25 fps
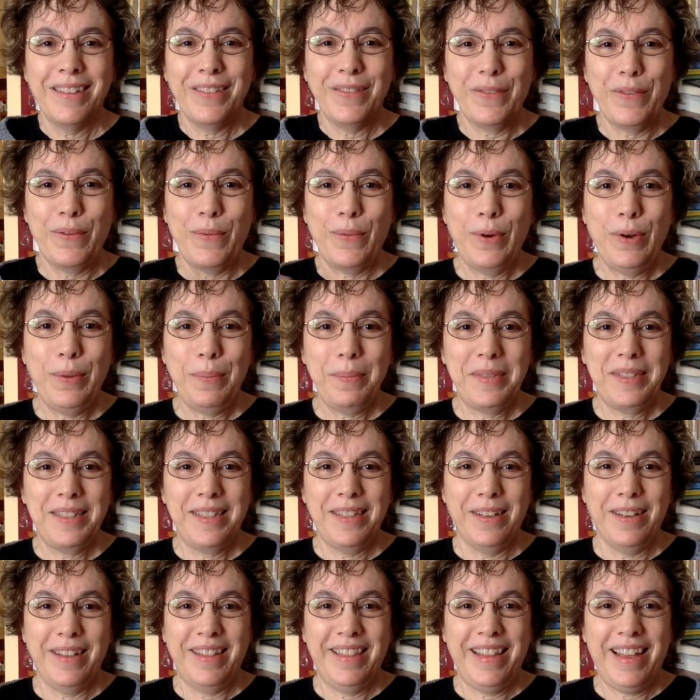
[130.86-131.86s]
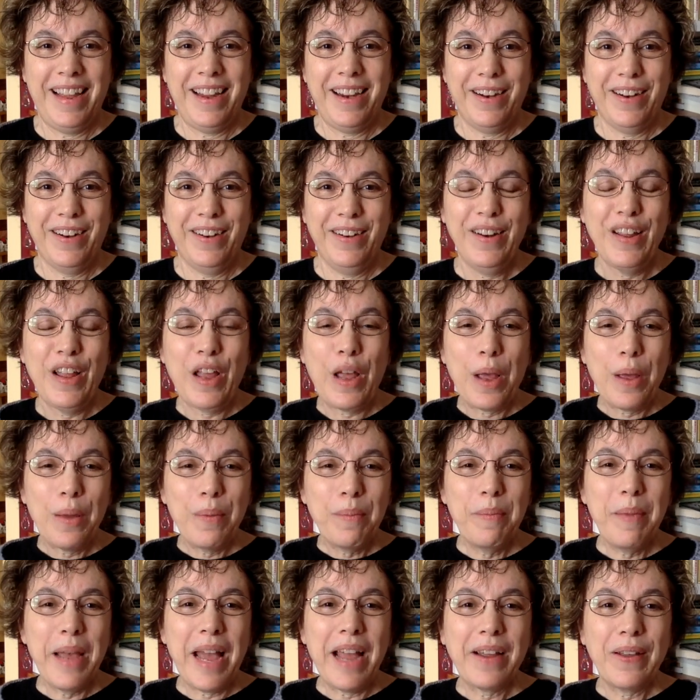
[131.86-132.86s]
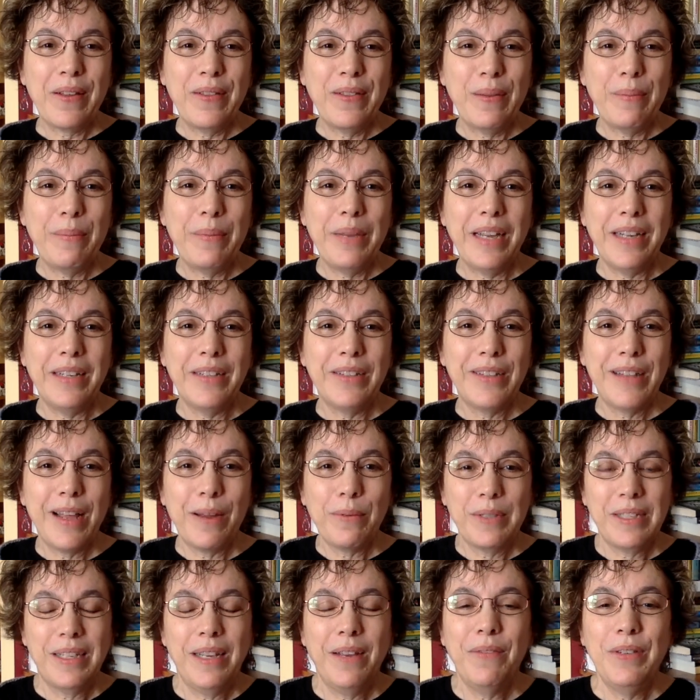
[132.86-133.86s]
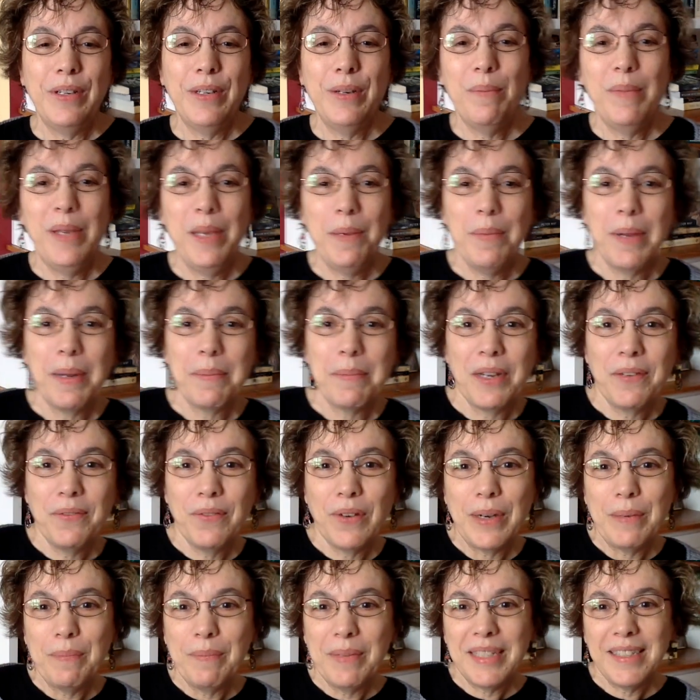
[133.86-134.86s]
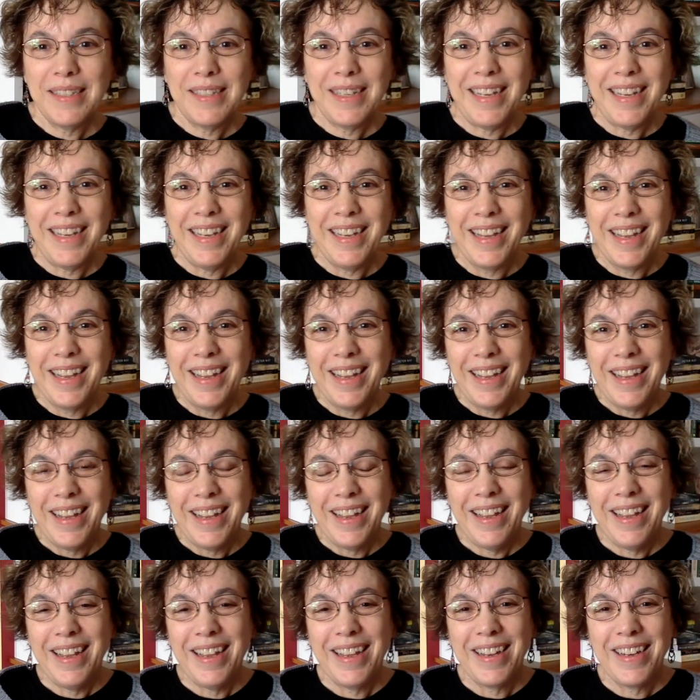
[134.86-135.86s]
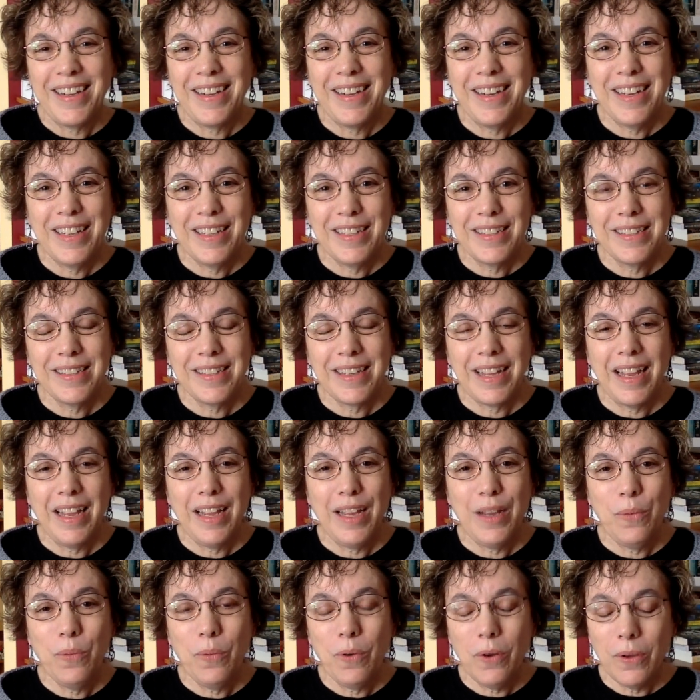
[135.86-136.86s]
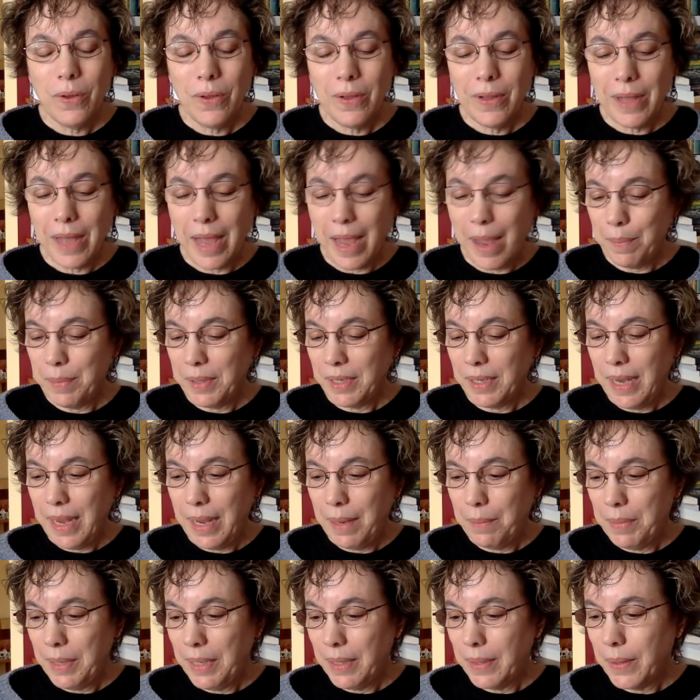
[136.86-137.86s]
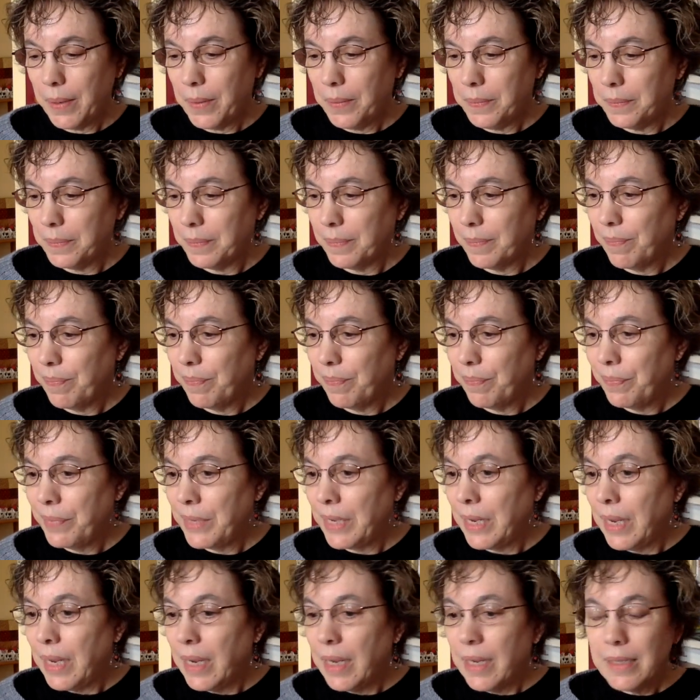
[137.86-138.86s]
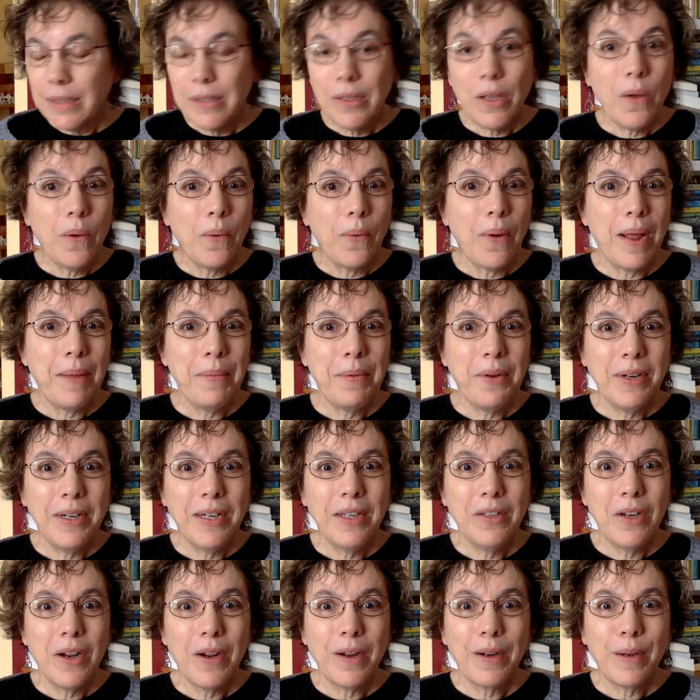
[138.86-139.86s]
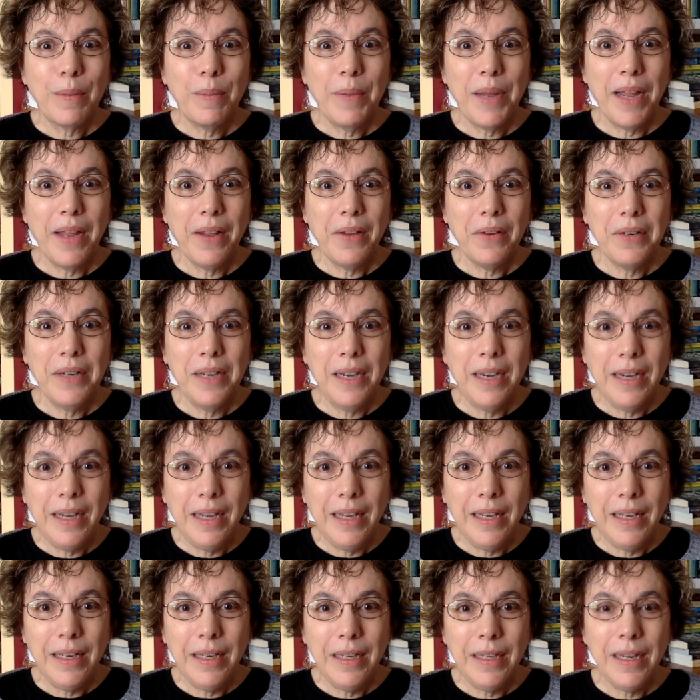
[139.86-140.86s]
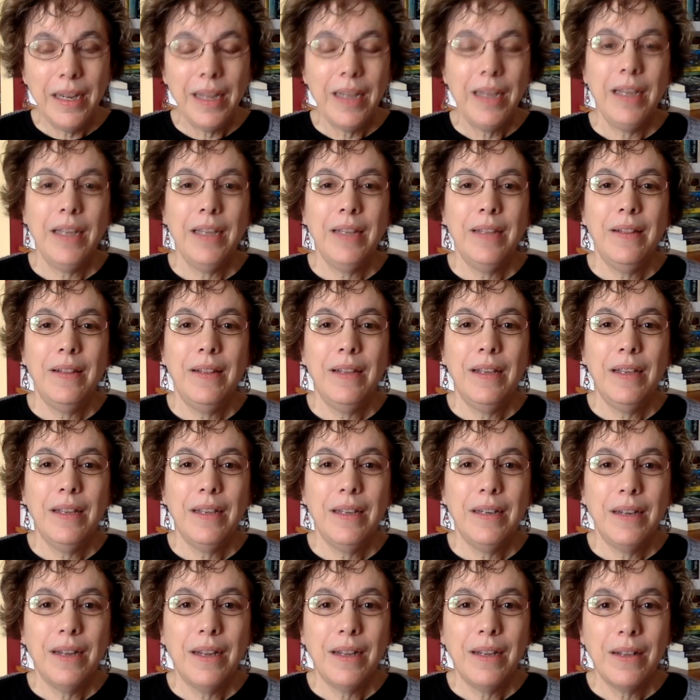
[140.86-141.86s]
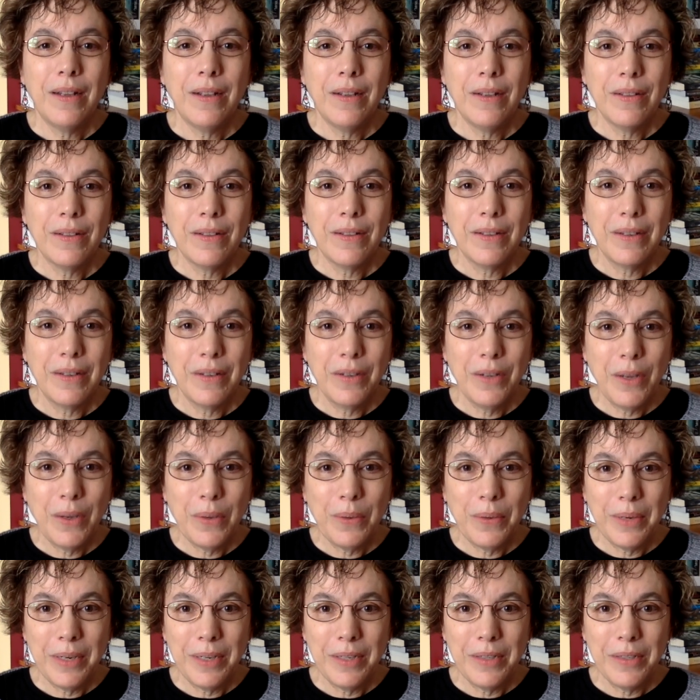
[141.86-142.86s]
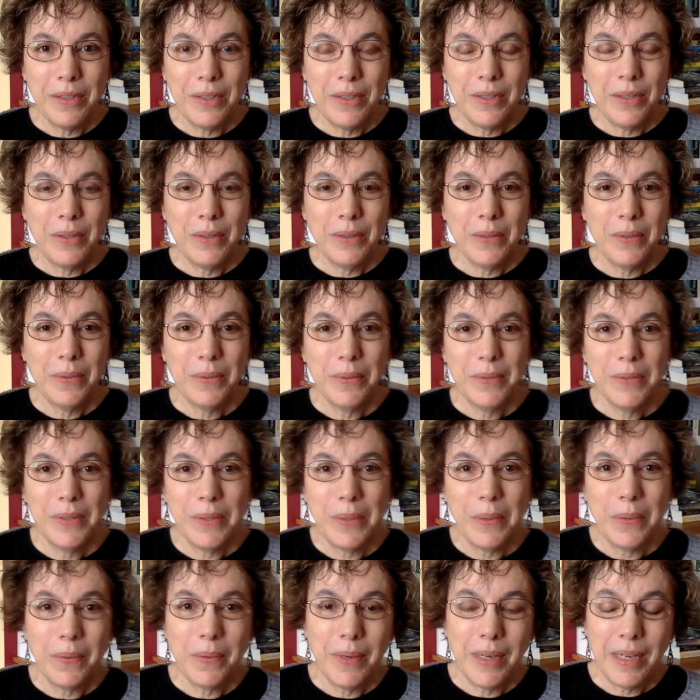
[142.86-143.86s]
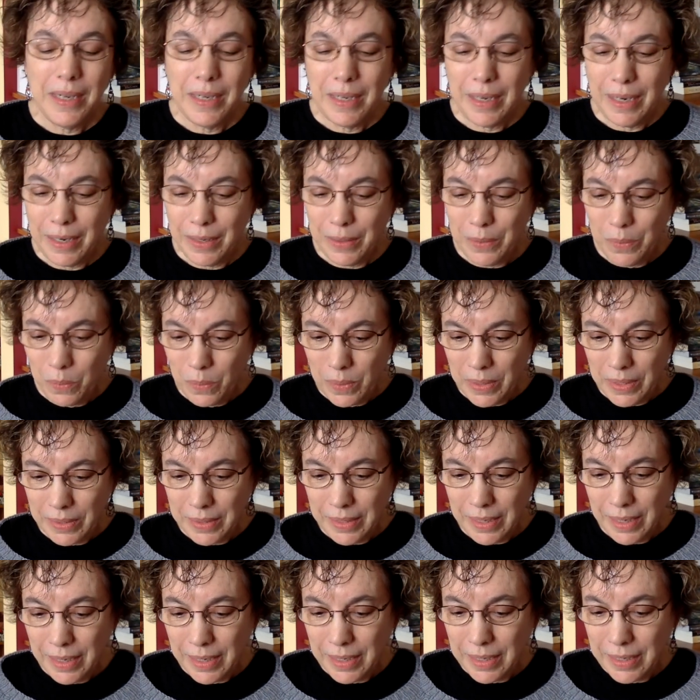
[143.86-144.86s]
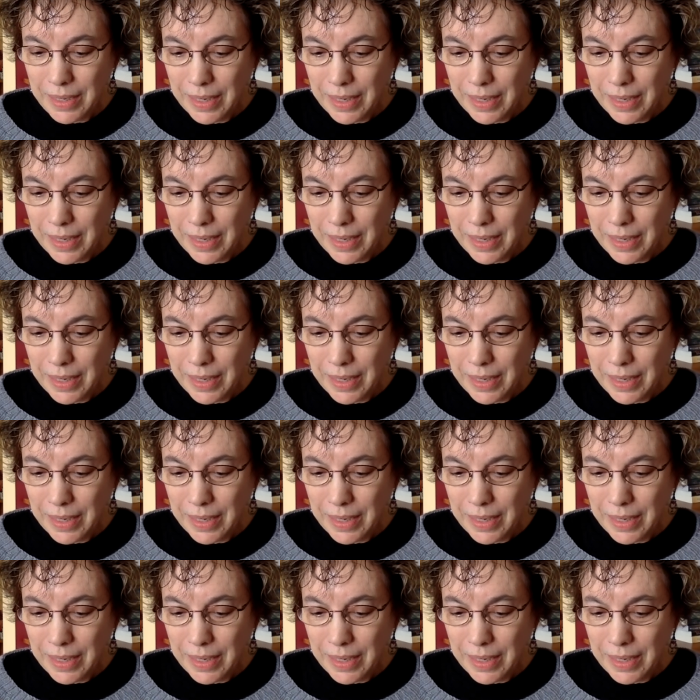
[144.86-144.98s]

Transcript: whoops, there, back on the bench, that was given to me by my friend Missy, and it's a wool applique pillow. So I'm going to talk about knitting, and then I'll go into sewing and quilting.